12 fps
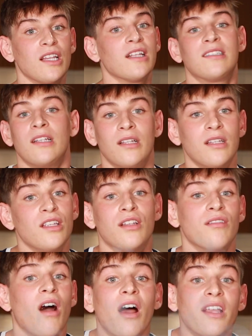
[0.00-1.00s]
listen,
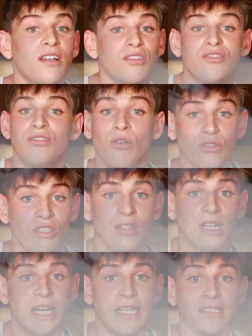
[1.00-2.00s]
you're not here to
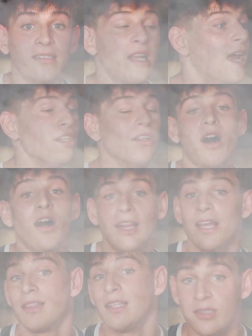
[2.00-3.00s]
socialize, and you're not
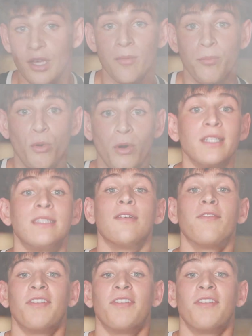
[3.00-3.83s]
like these other boys. You're